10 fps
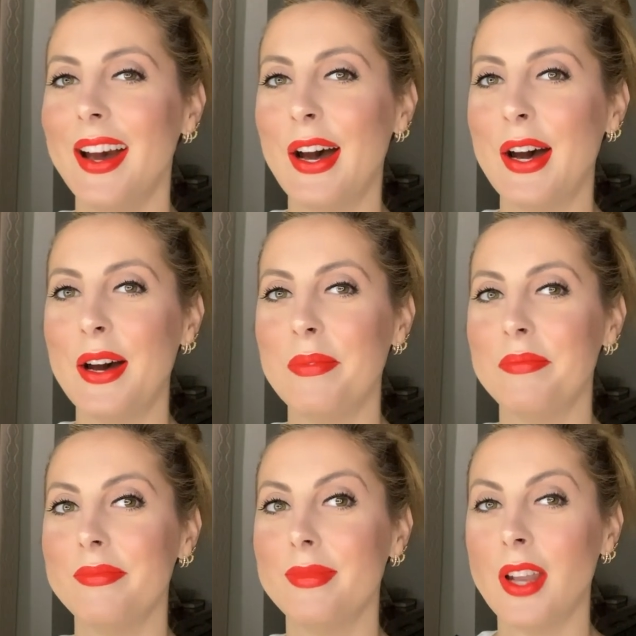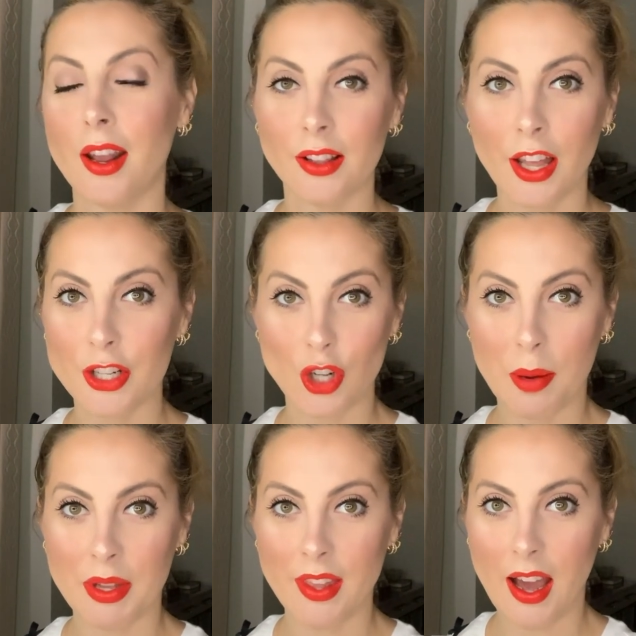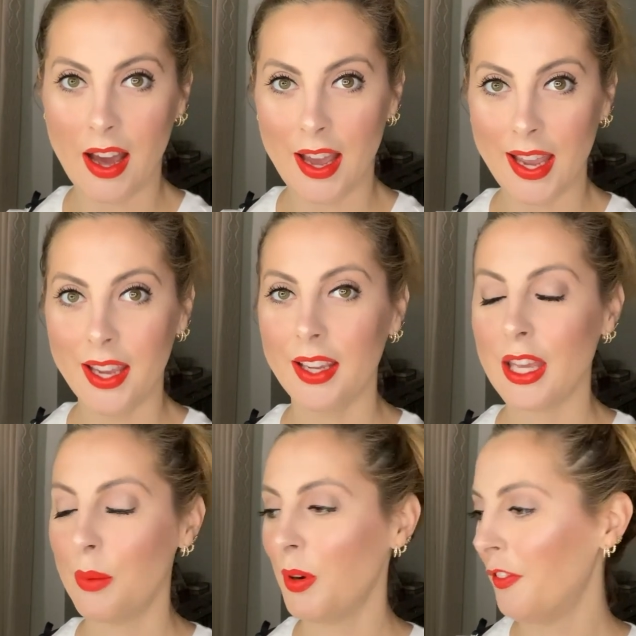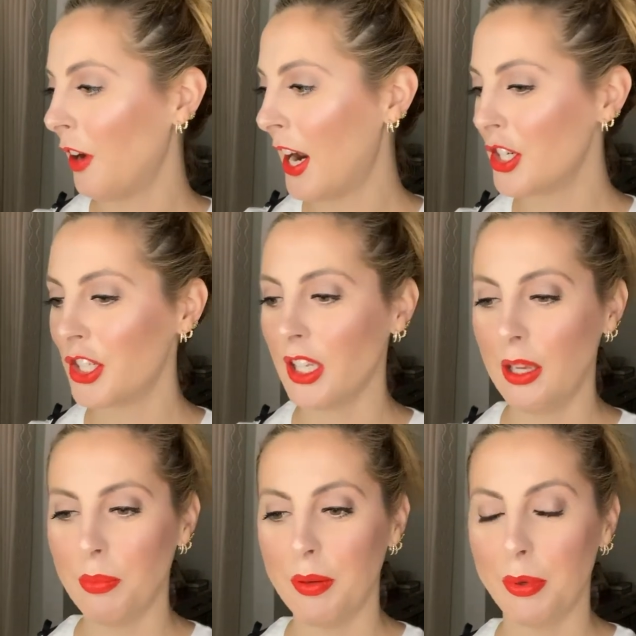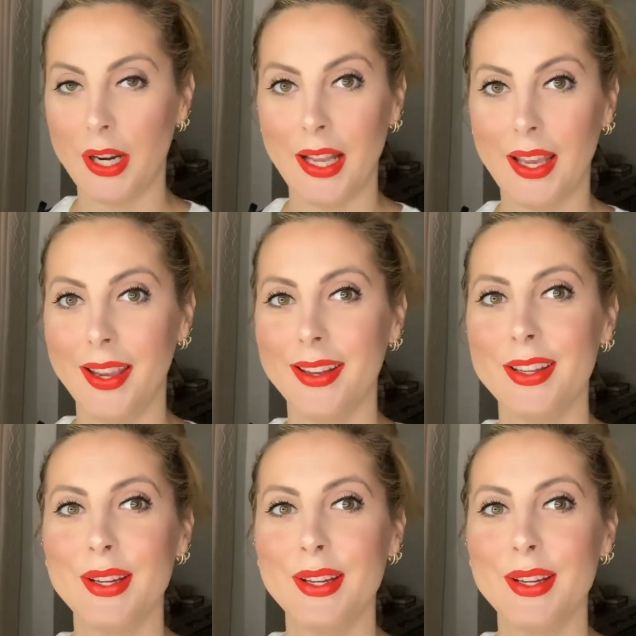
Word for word: Um, not a lot of drama in the eye, keep it fresh, keep it pretty,